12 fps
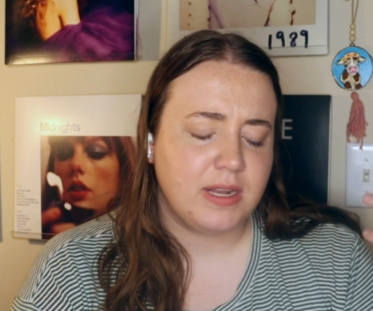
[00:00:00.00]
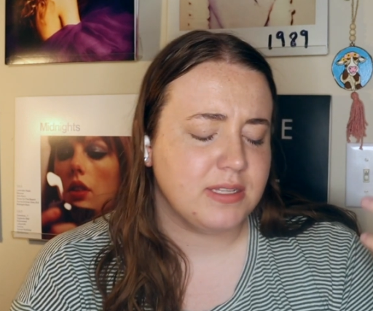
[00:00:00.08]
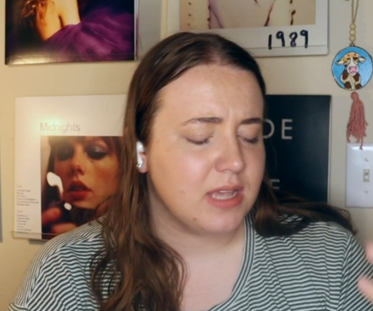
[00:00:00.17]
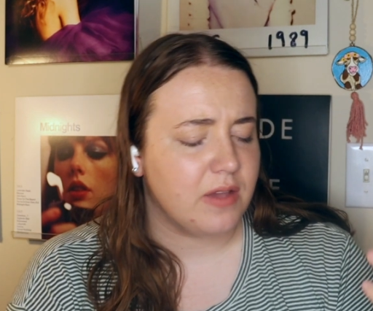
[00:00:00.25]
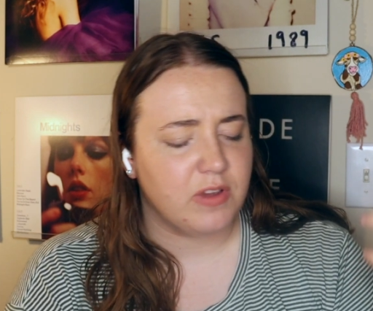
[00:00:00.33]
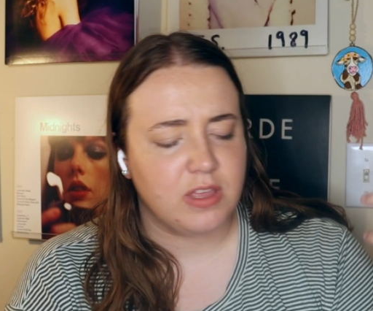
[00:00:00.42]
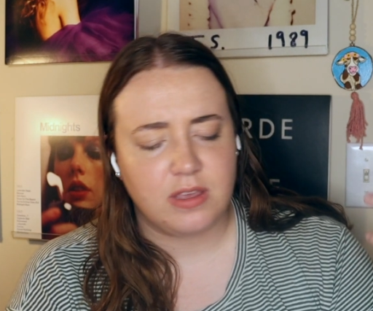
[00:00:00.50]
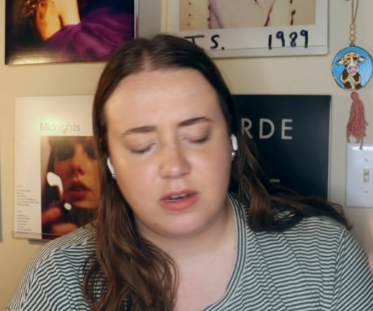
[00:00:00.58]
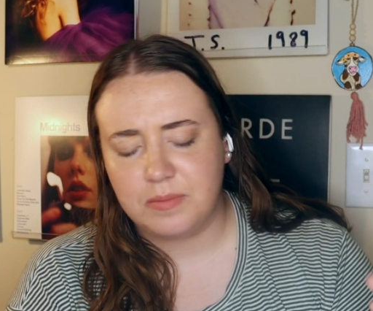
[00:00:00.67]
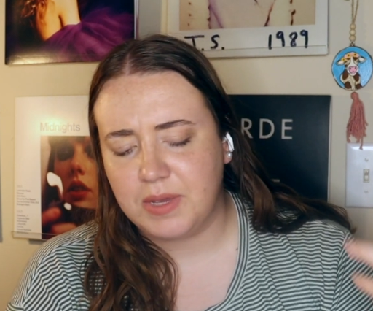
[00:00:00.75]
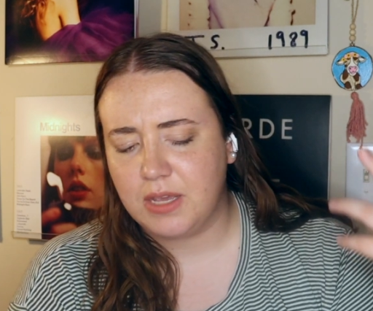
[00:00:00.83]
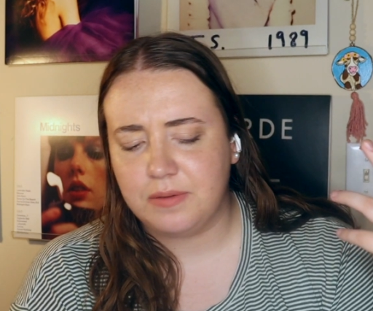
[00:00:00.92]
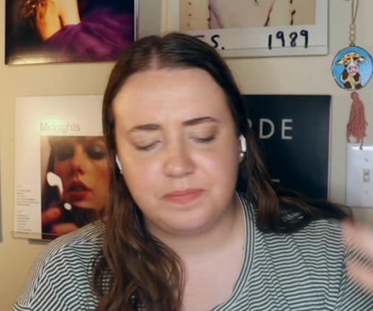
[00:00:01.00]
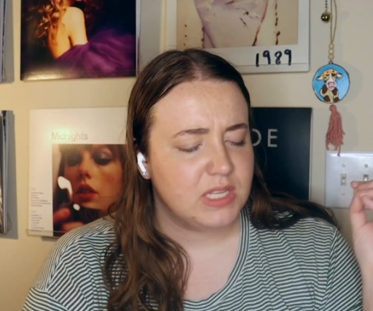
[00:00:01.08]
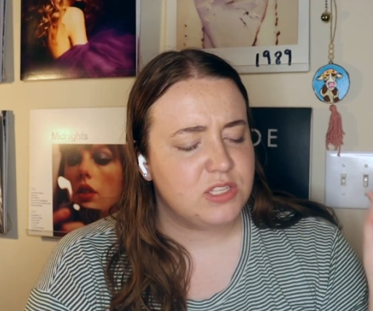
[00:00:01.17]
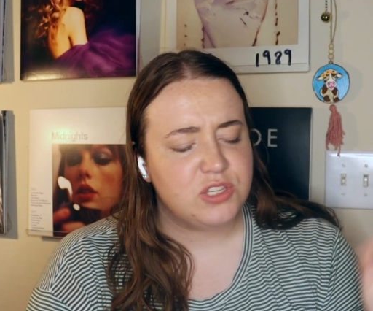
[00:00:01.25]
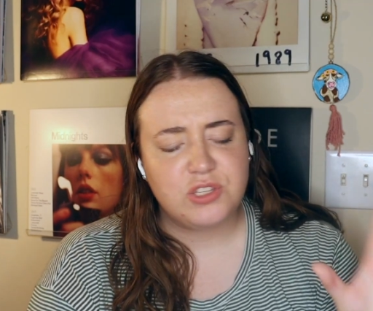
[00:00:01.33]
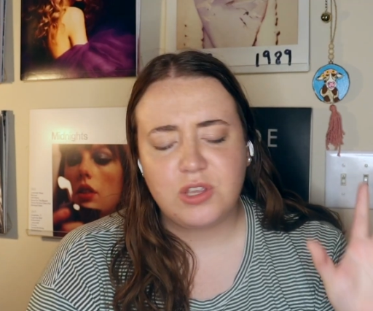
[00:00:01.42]
Speaker 1: is everything to me.
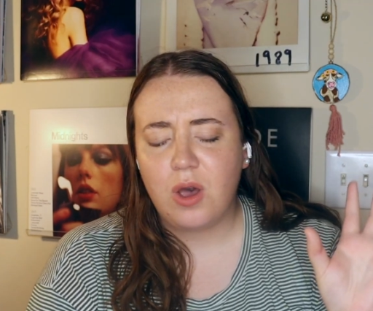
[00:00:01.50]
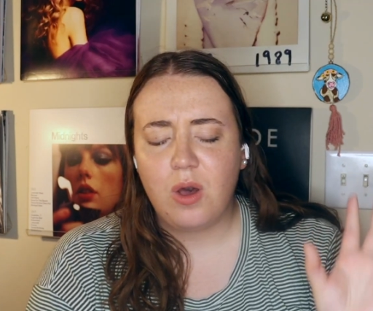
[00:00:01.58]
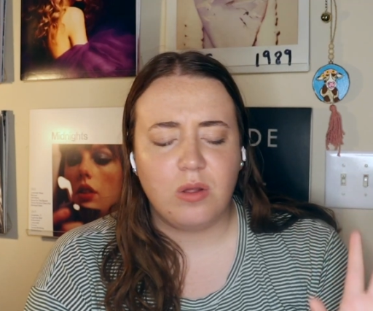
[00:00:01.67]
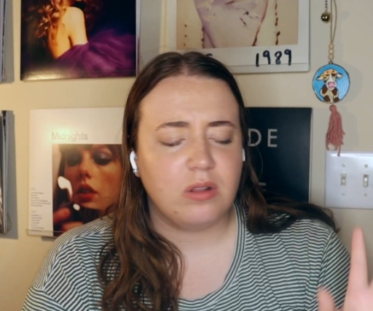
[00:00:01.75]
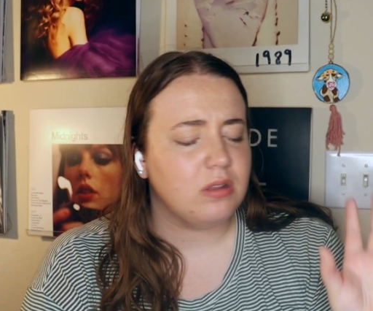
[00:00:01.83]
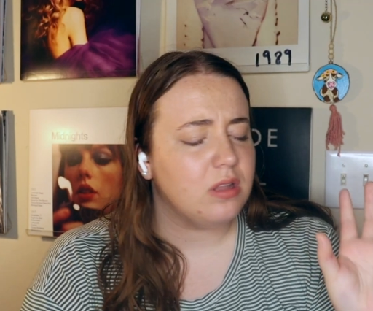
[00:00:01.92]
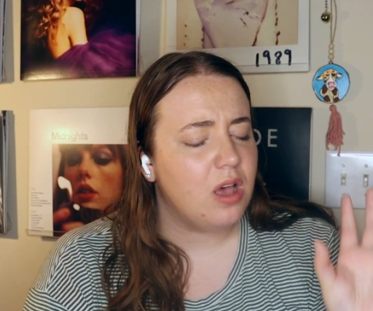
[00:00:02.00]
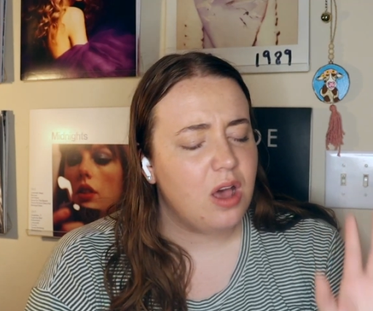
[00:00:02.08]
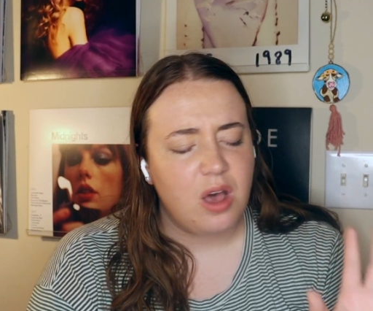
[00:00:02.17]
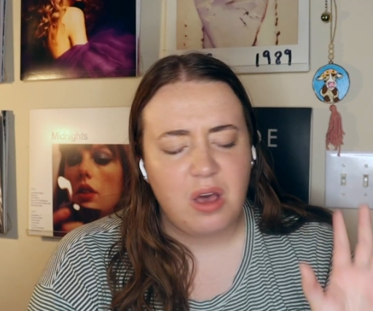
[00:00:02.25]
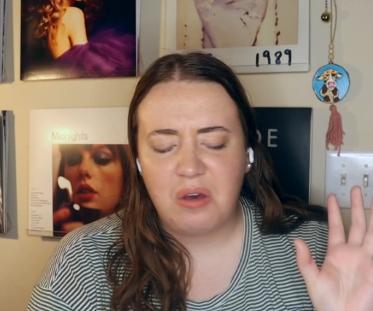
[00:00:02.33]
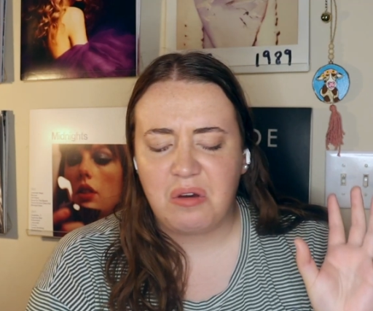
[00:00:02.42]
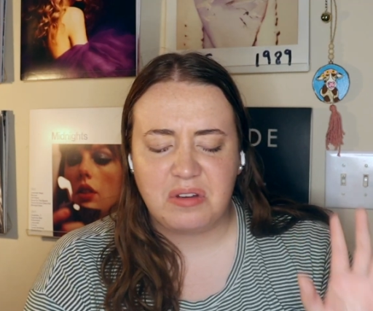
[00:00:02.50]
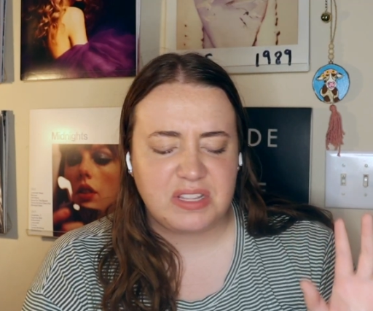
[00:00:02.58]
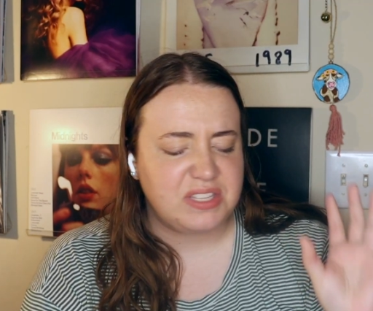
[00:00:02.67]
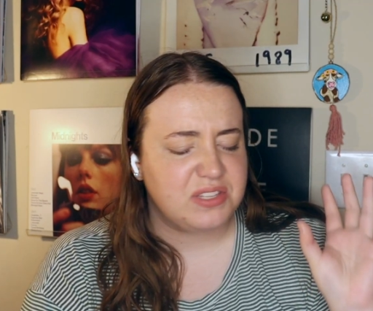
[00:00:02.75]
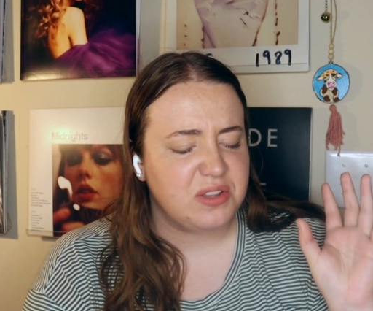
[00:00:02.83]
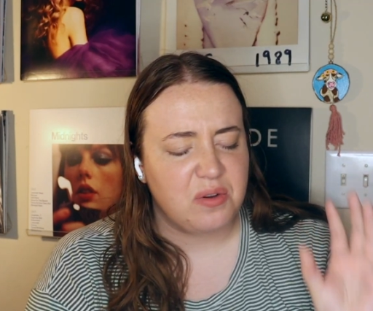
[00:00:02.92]
It's so low,
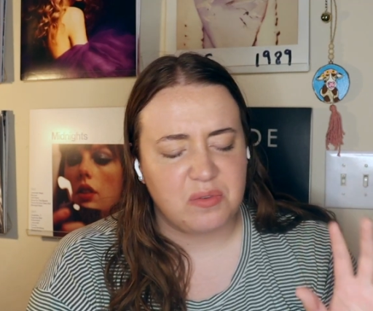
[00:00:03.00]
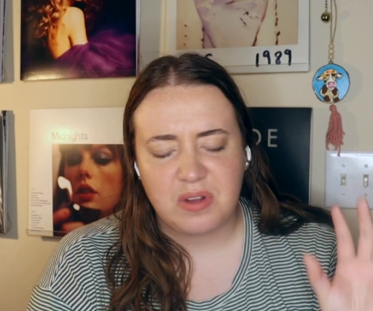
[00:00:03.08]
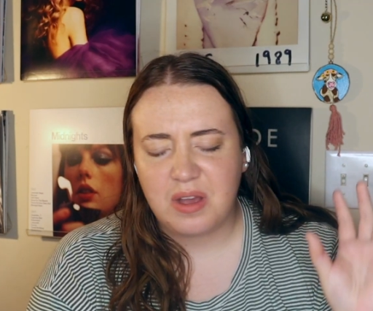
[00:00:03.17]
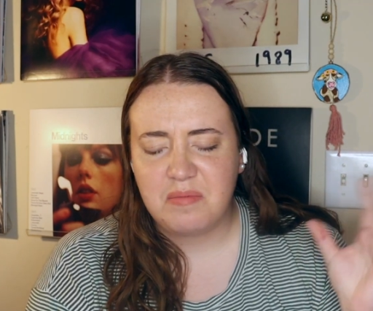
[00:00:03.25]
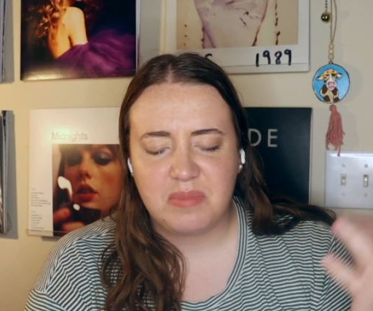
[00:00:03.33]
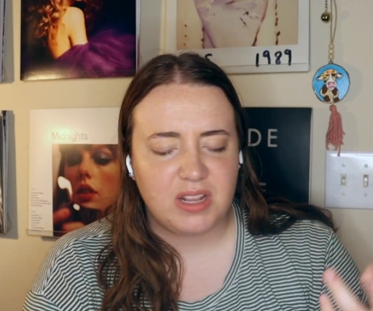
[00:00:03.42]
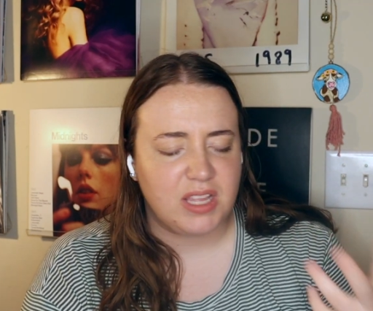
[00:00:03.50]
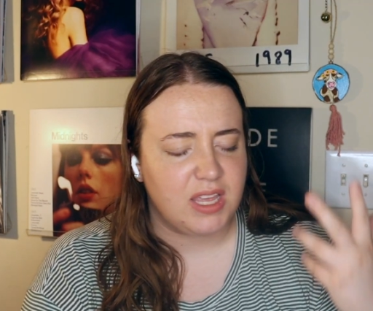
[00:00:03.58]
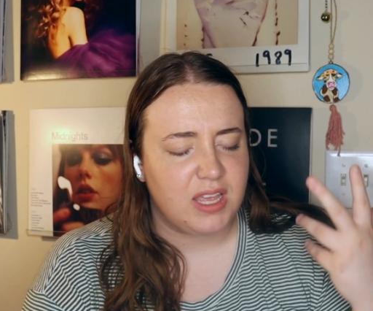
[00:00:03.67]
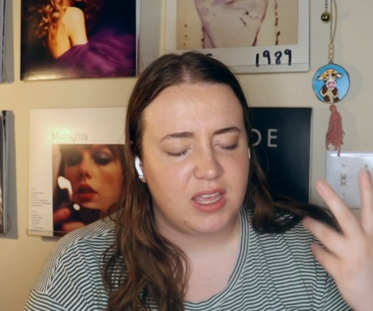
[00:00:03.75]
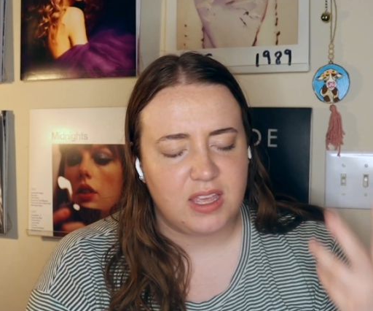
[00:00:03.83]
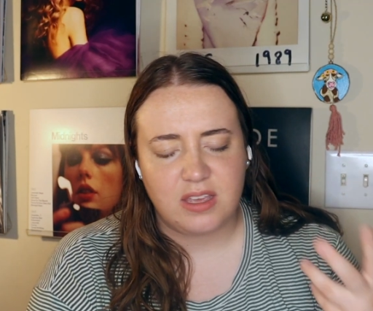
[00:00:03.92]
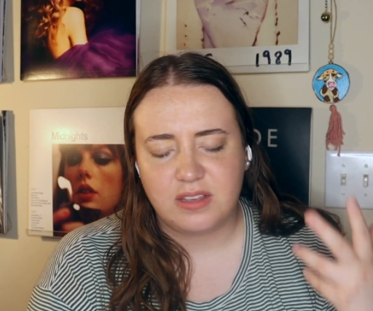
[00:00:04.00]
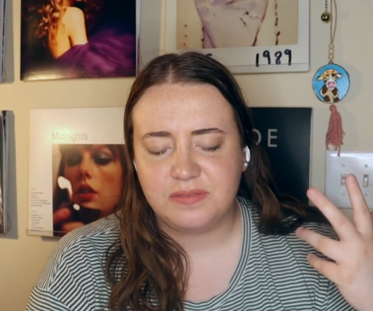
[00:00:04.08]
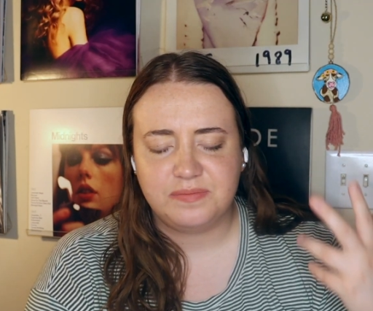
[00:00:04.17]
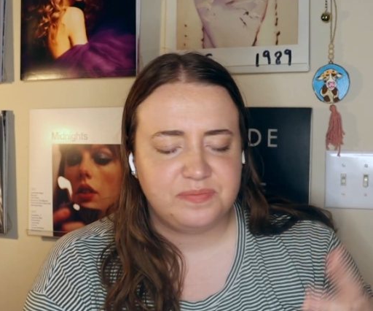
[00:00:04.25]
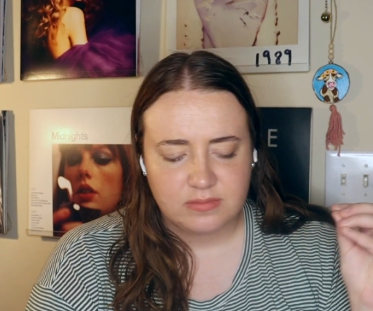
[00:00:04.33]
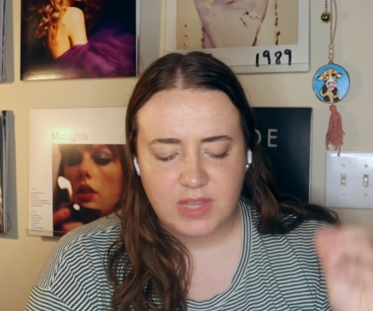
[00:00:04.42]
it's so rumbly.
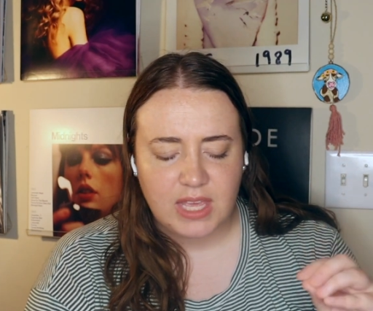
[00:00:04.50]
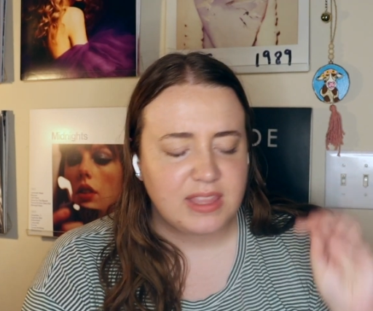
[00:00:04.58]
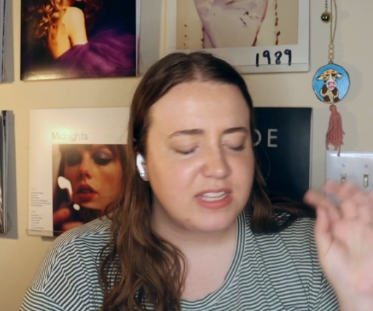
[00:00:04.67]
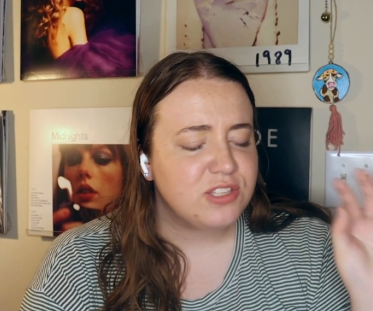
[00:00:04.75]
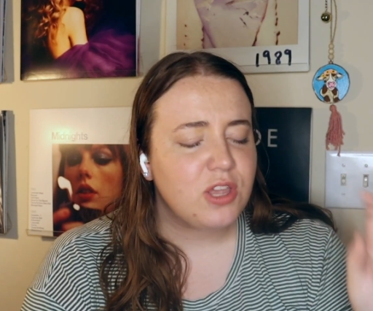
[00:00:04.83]
Like this